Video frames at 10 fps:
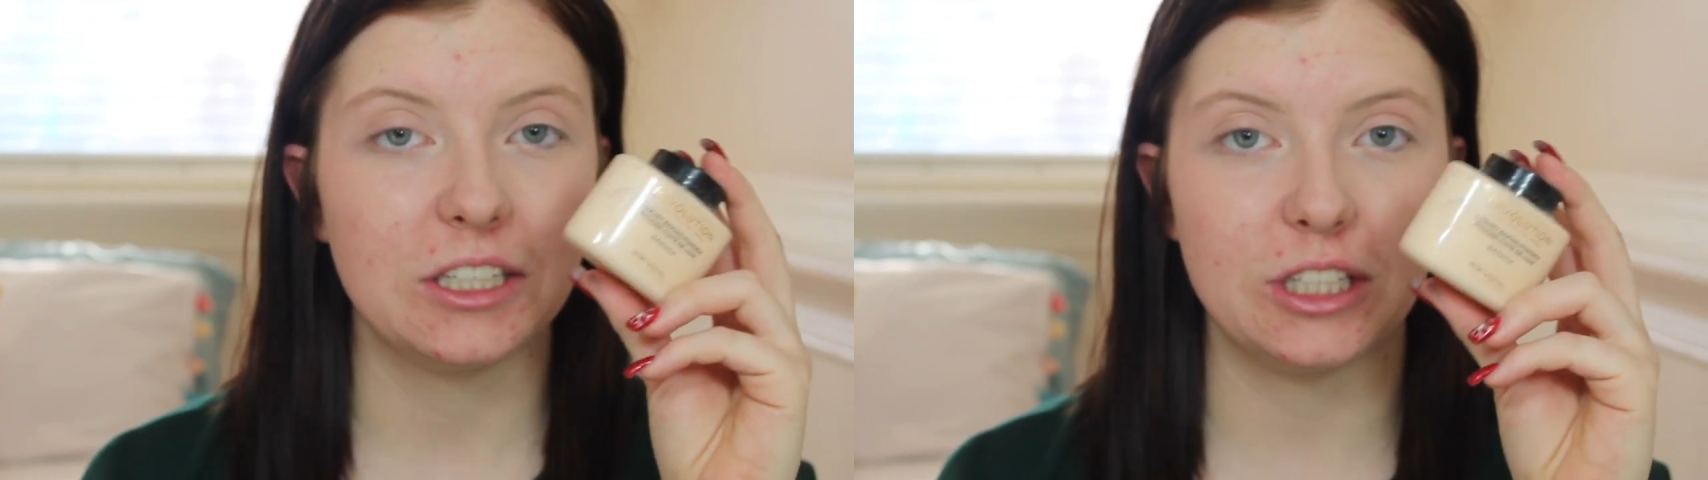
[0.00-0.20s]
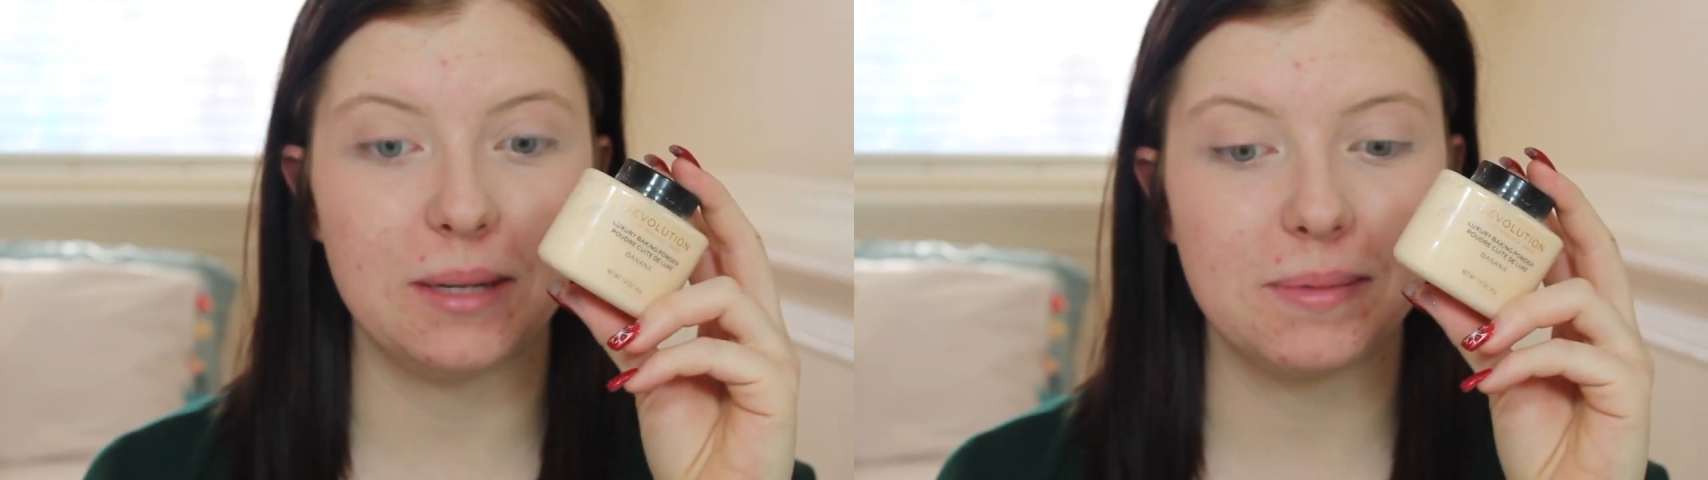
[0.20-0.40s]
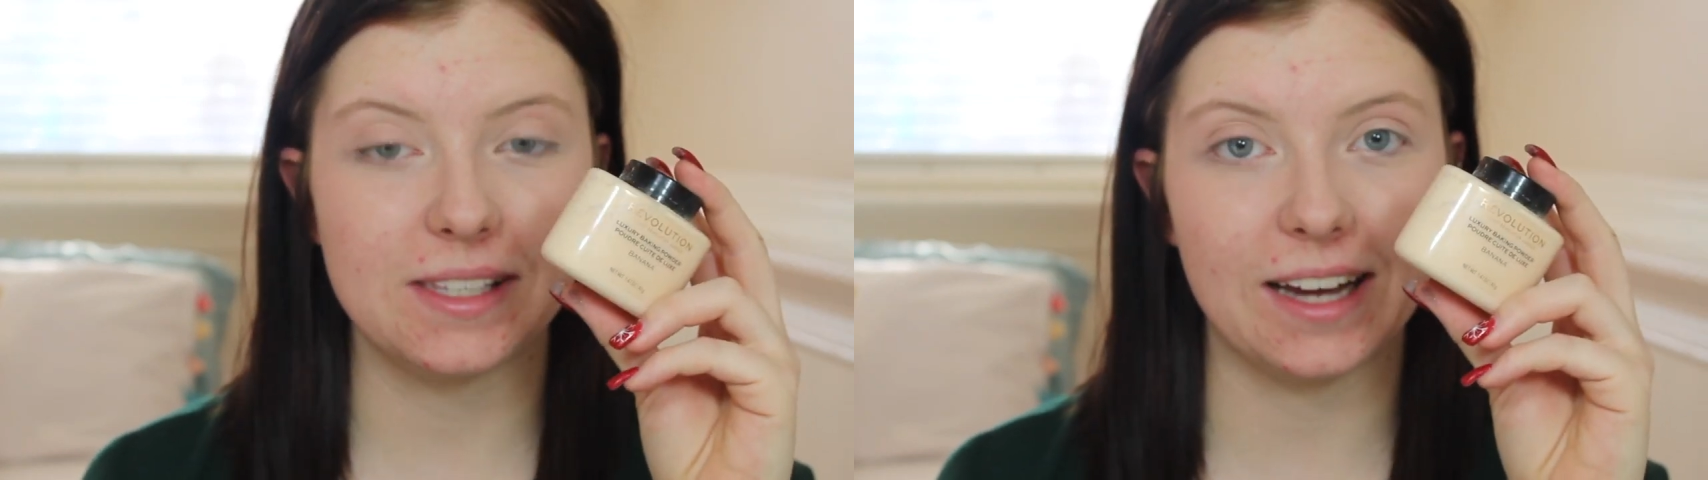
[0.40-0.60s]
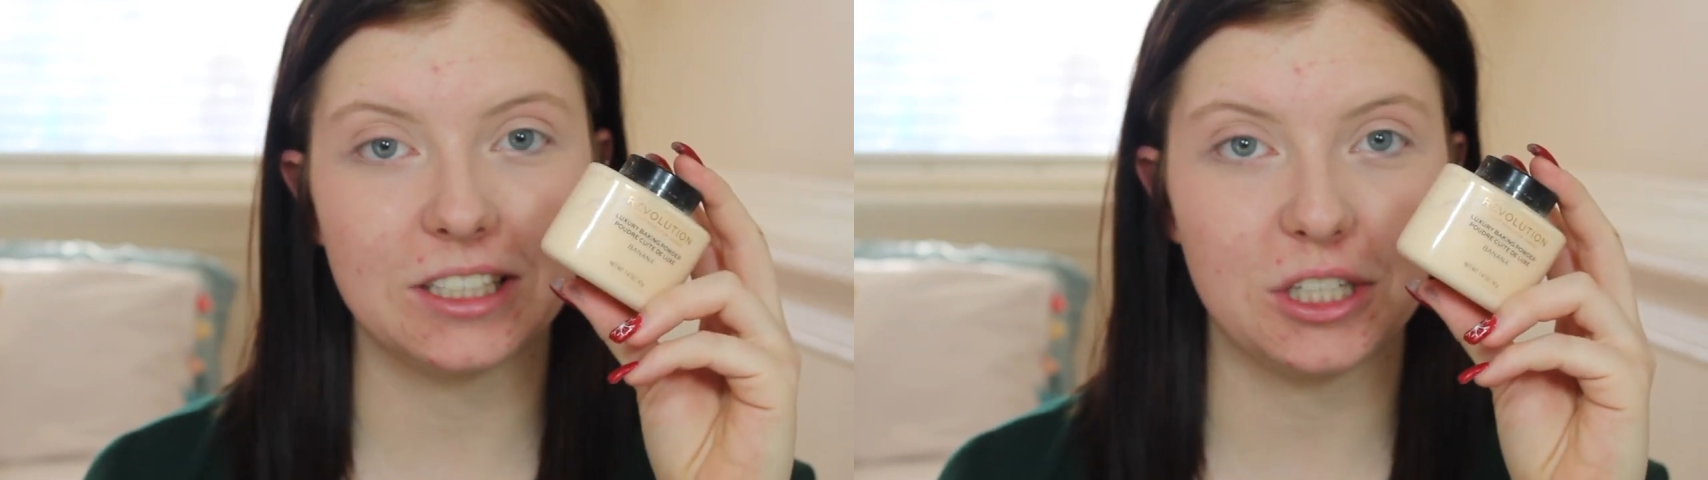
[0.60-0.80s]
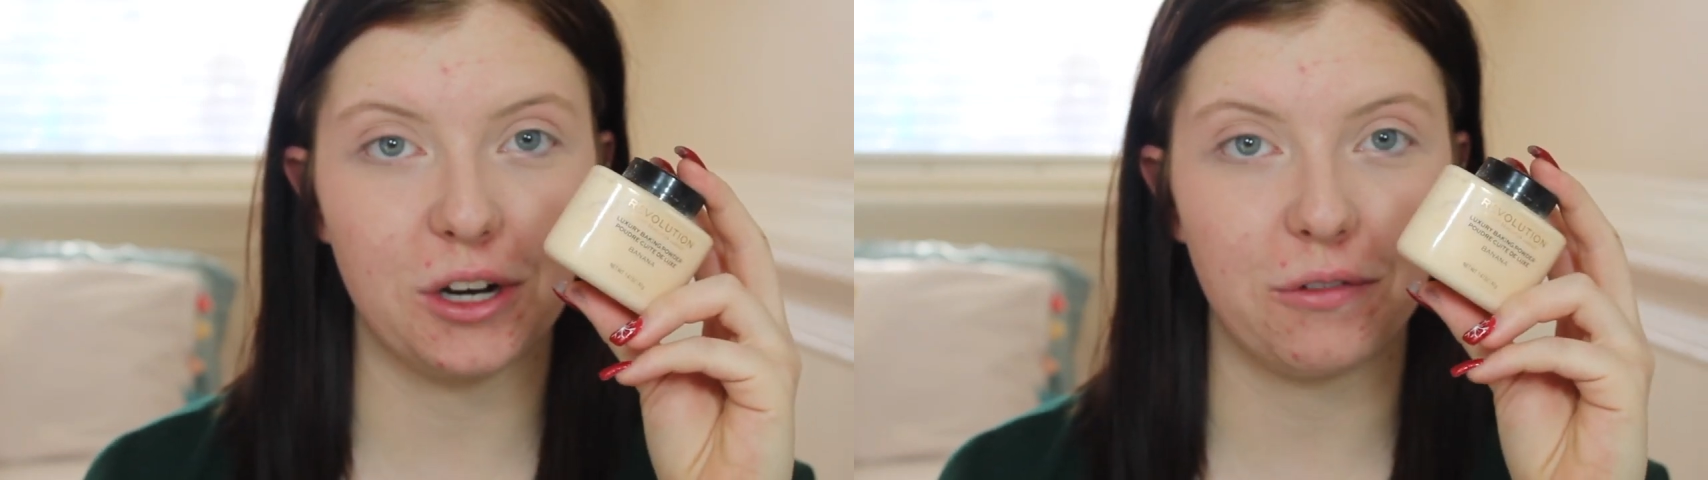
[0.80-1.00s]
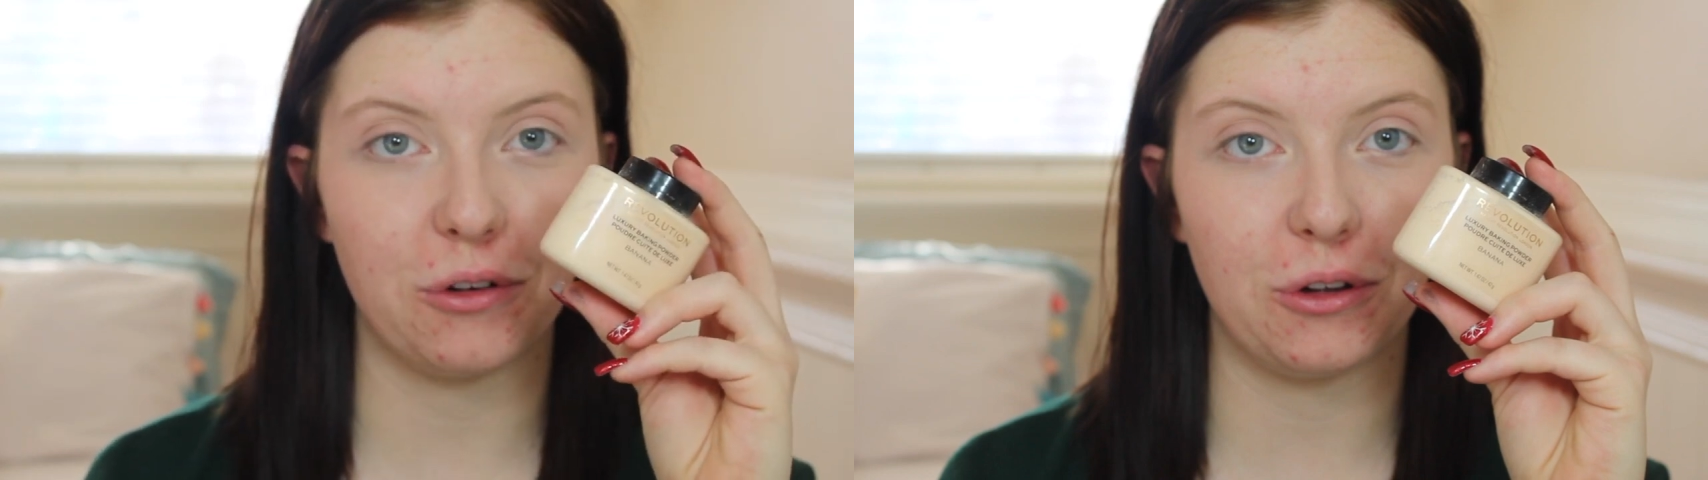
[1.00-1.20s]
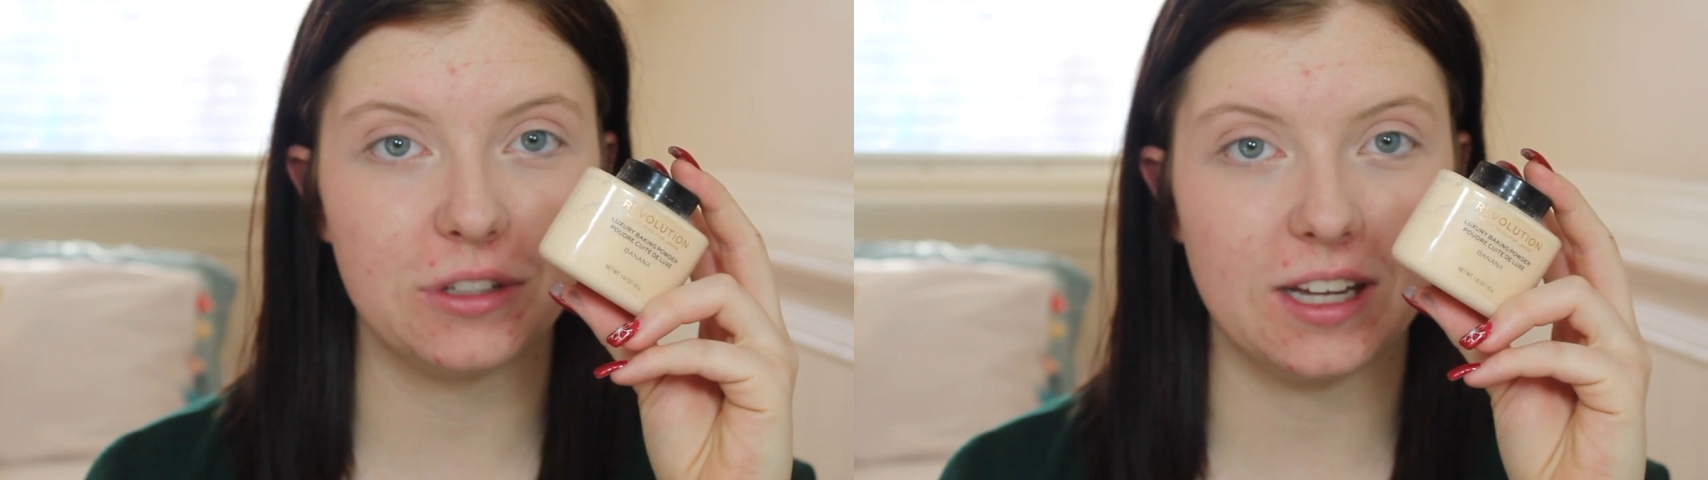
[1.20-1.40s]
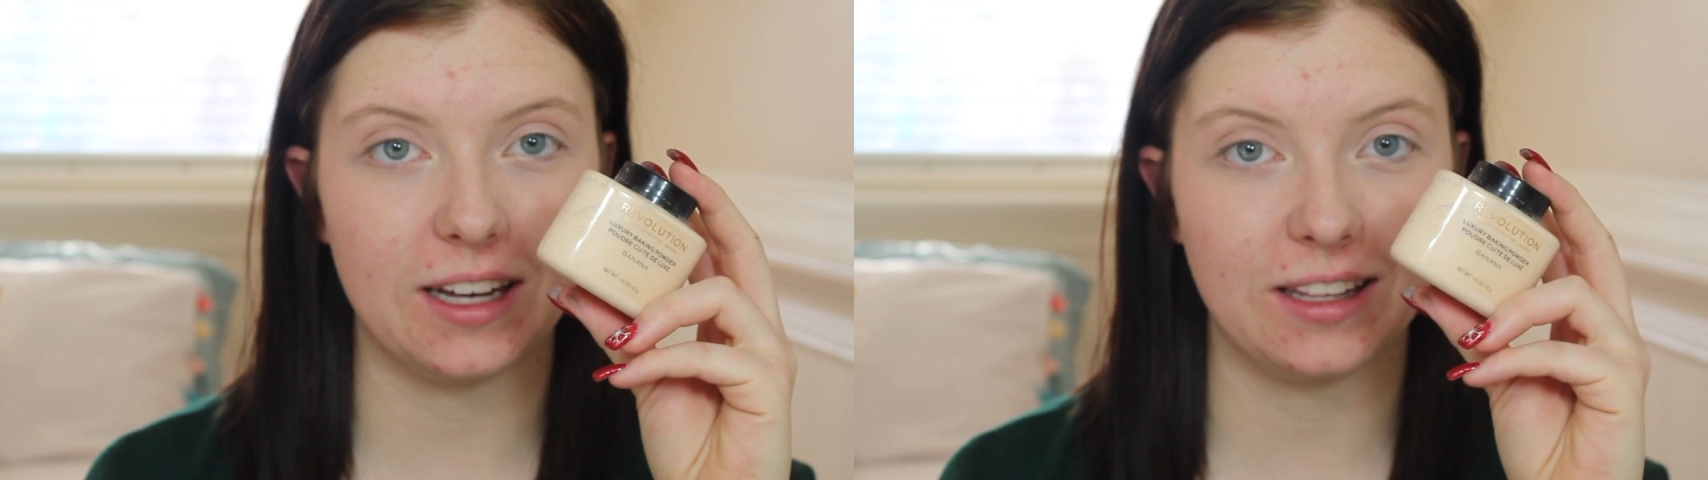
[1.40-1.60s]
cheap section of
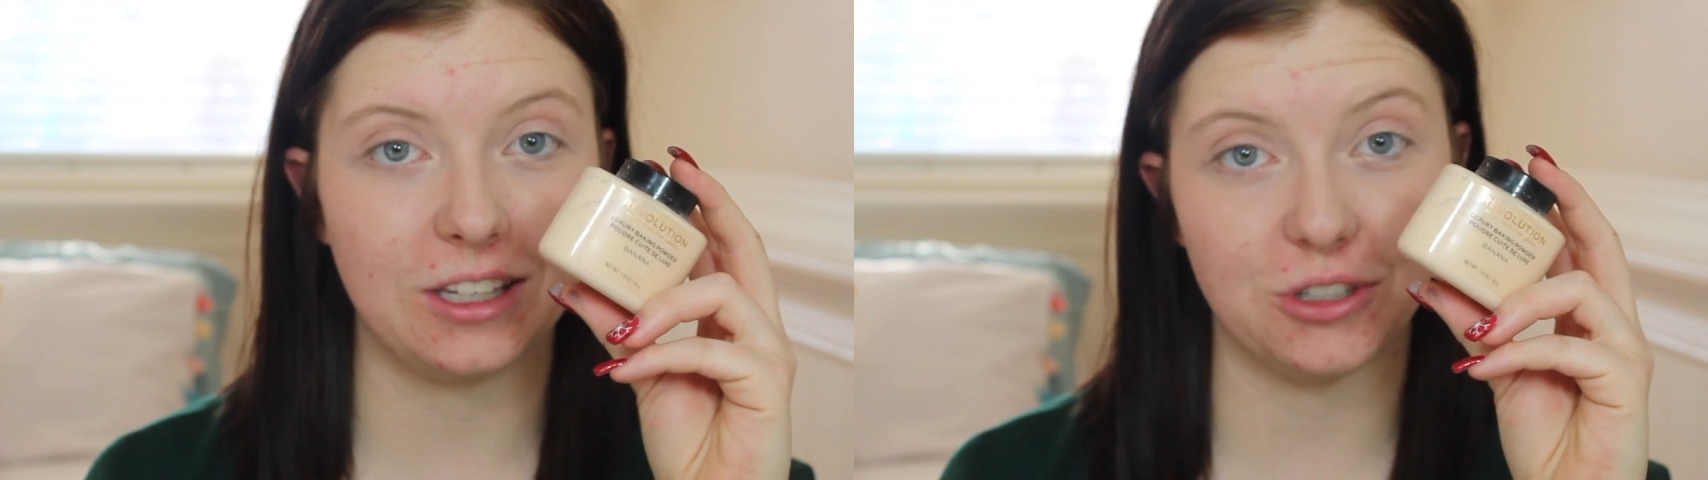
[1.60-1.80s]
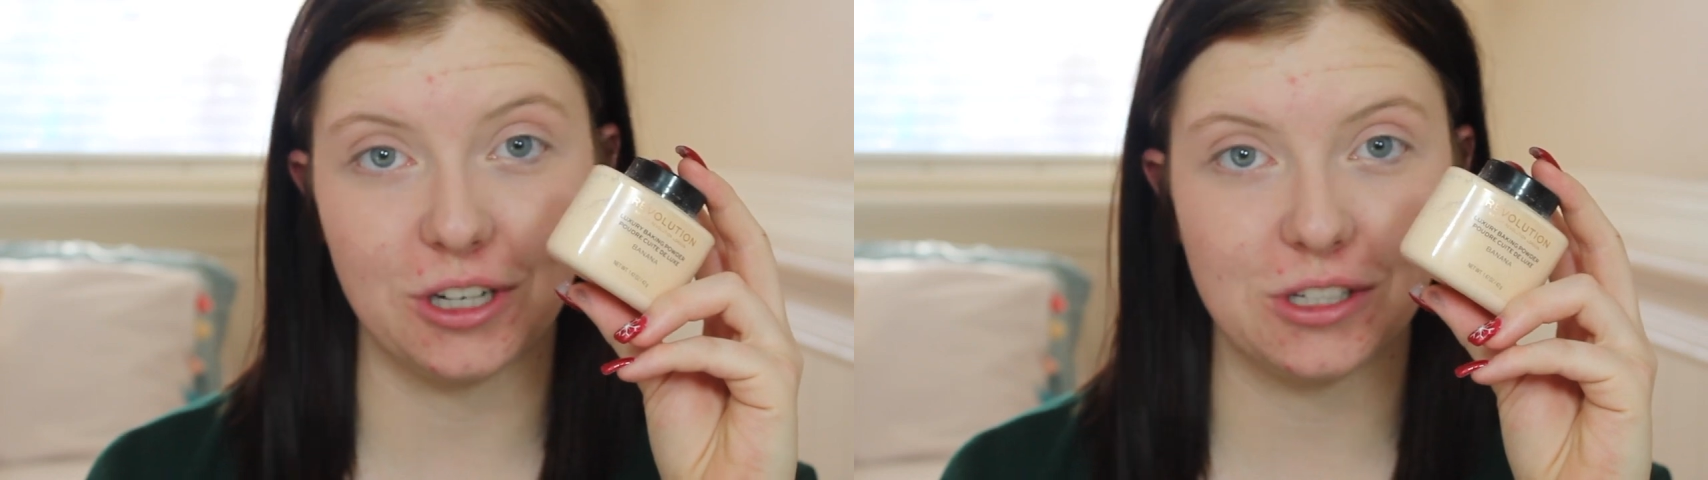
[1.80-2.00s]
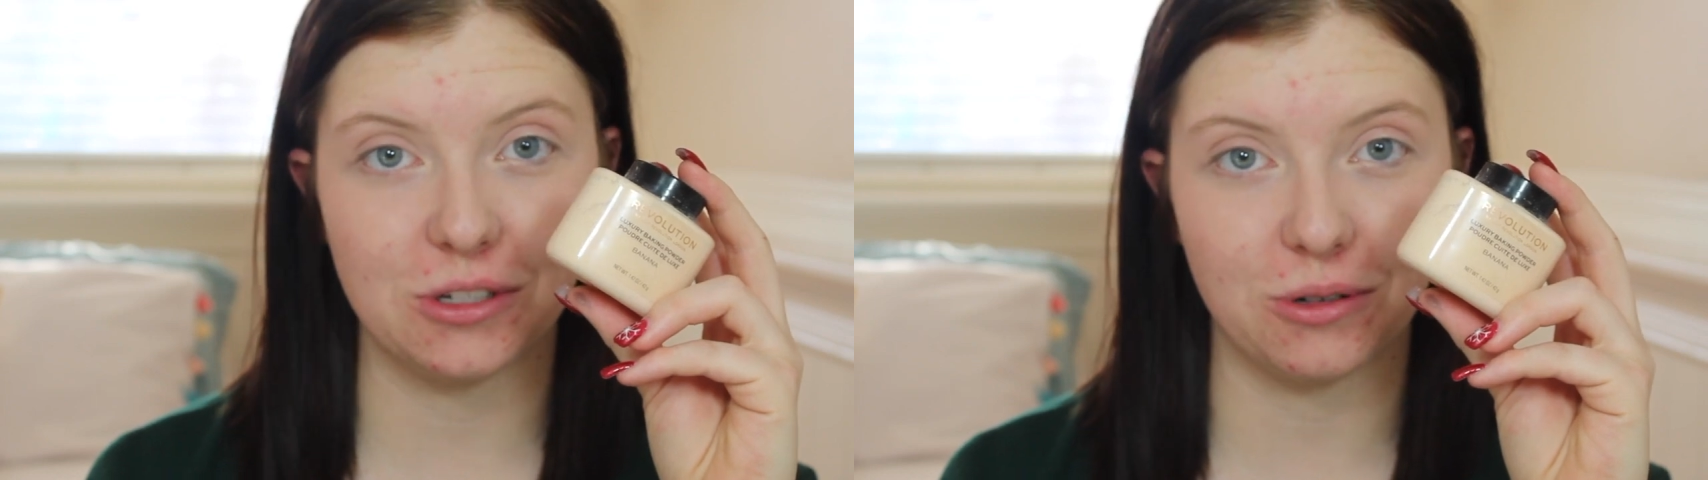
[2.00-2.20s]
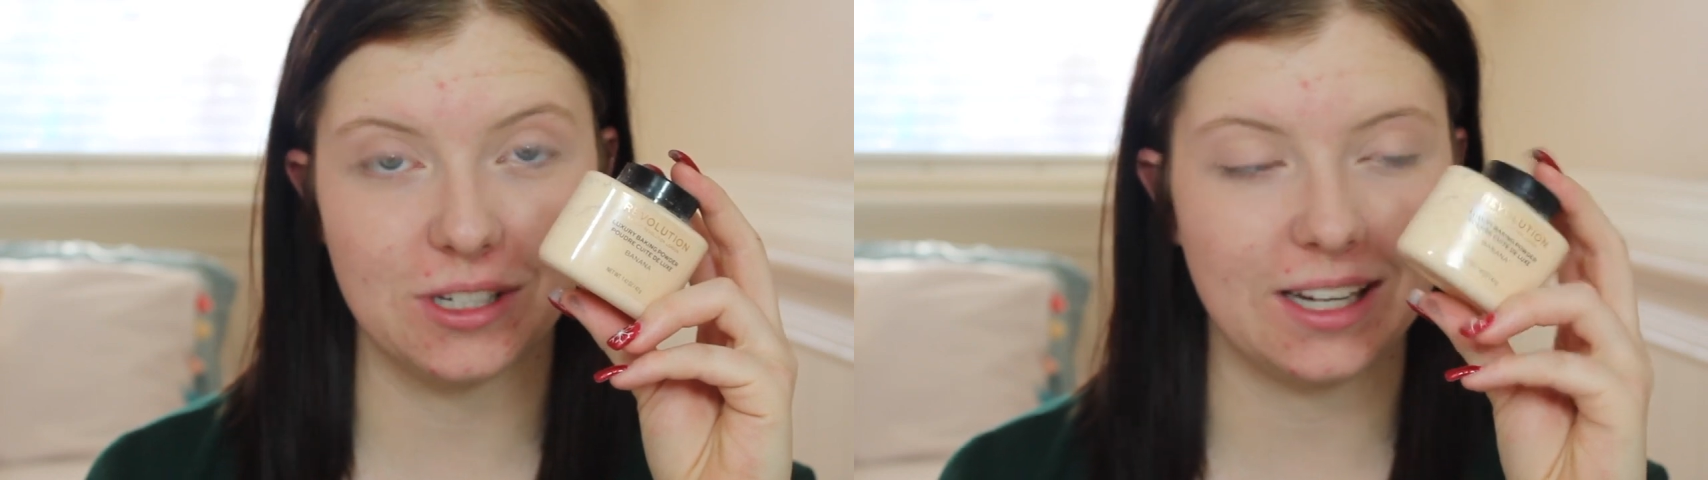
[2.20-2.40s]
Ulta, the drugstore